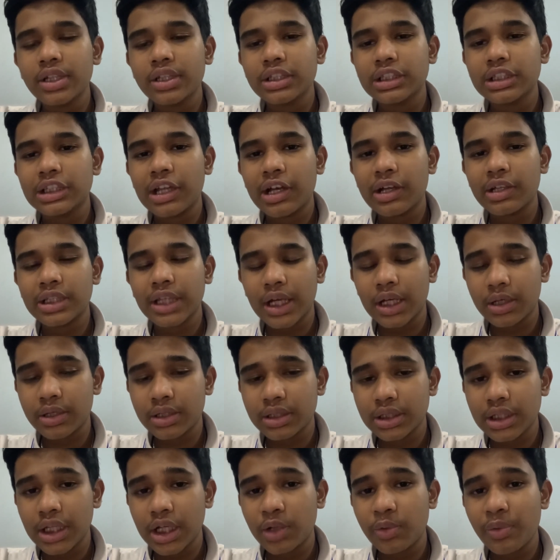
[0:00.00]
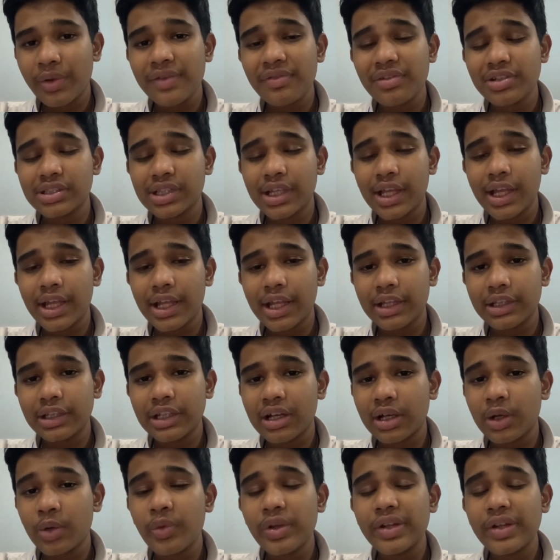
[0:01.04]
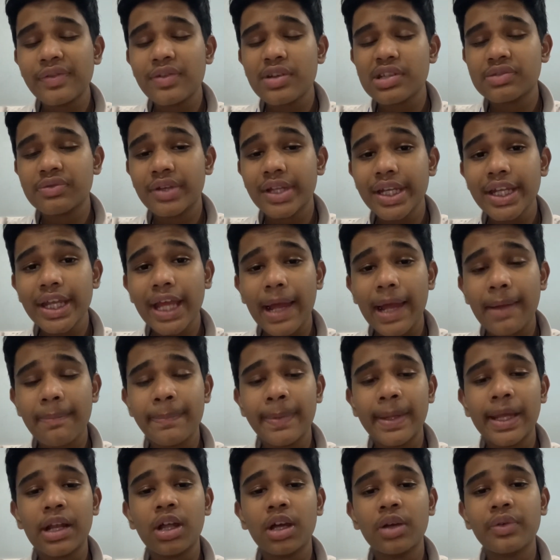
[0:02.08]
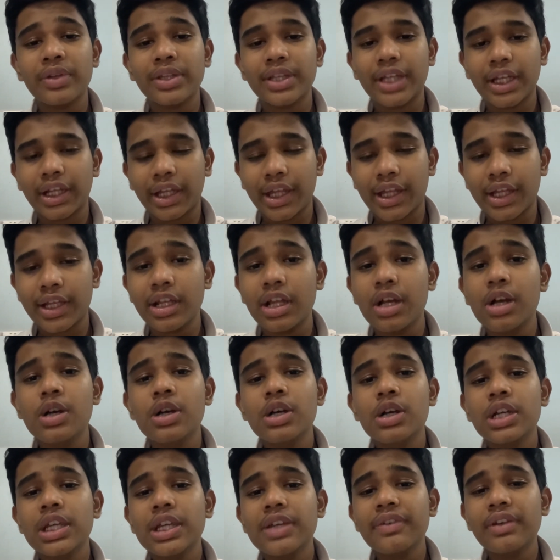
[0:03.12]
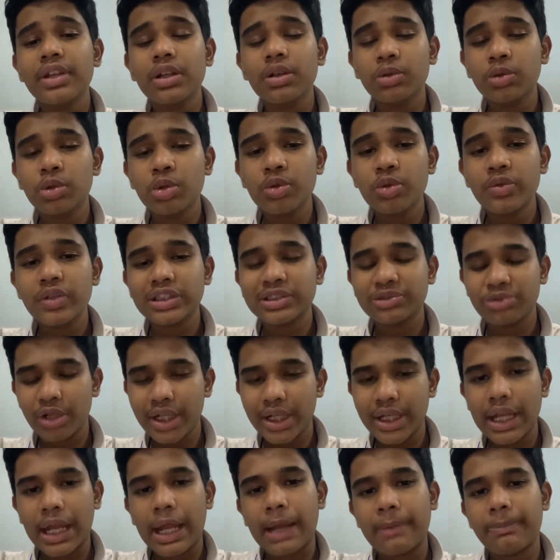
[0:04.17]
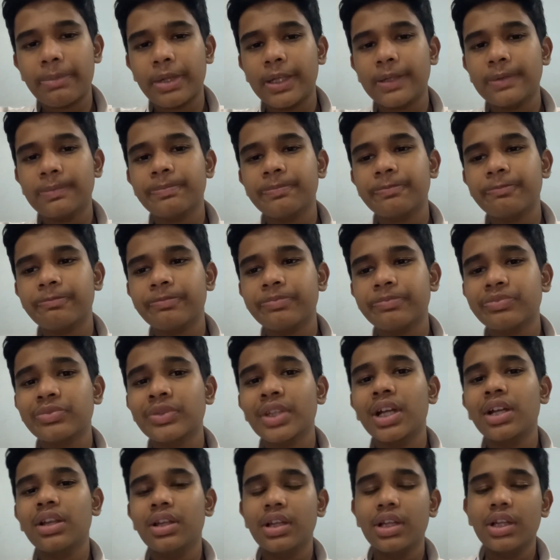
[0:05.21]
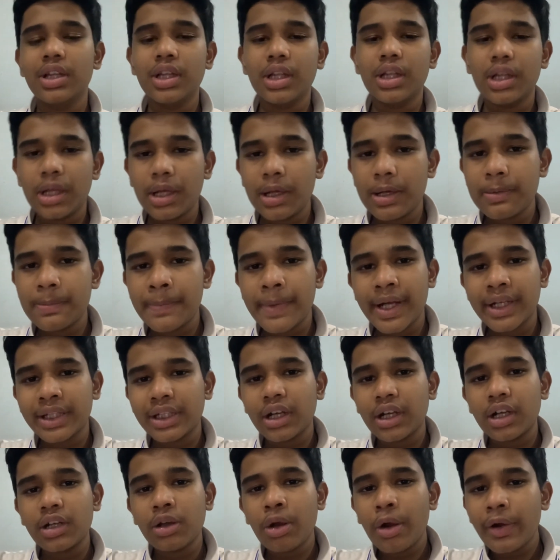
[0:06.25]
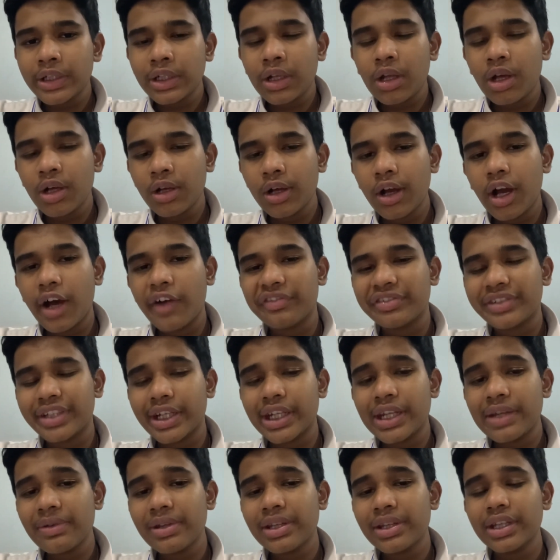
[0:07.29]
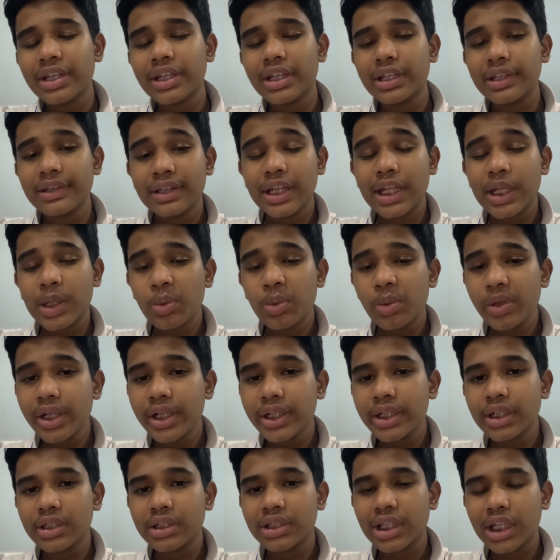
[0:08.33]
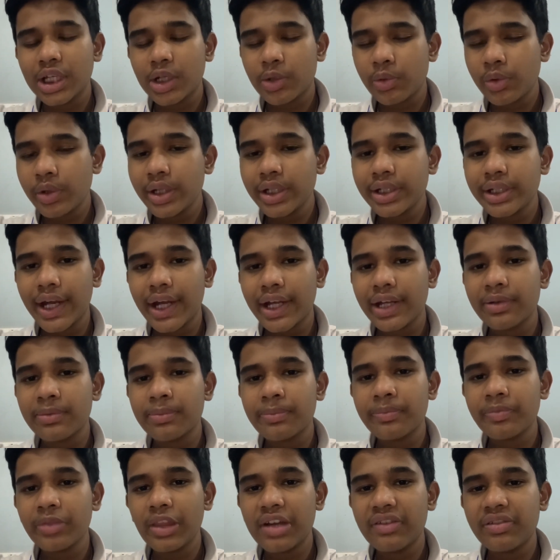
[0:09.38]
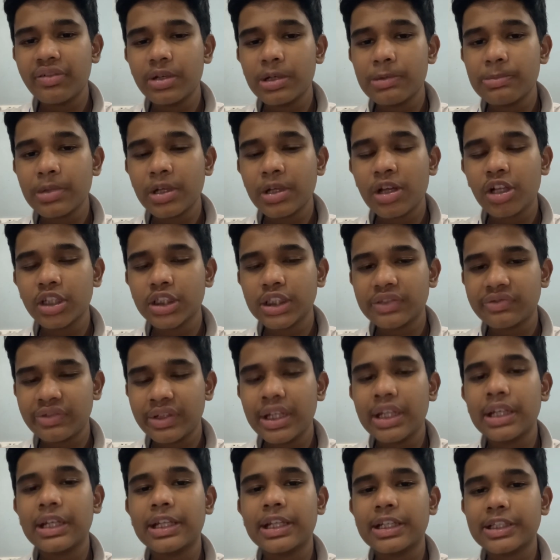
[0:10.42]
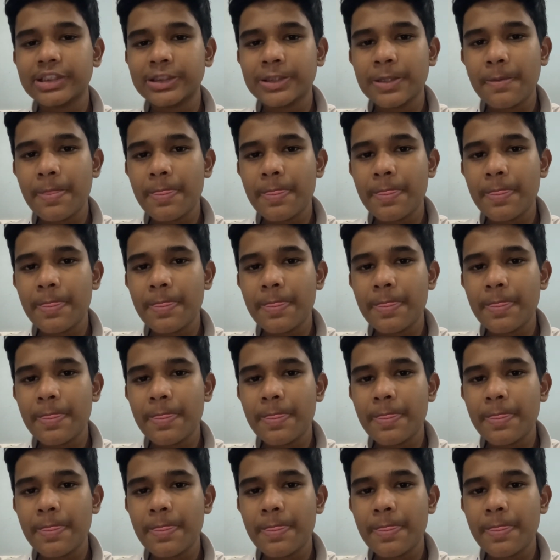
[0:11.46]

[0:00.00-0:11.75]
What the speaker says: the queen was very happy along with the king, even who was very happy. But not long after, even the queen died because of illness.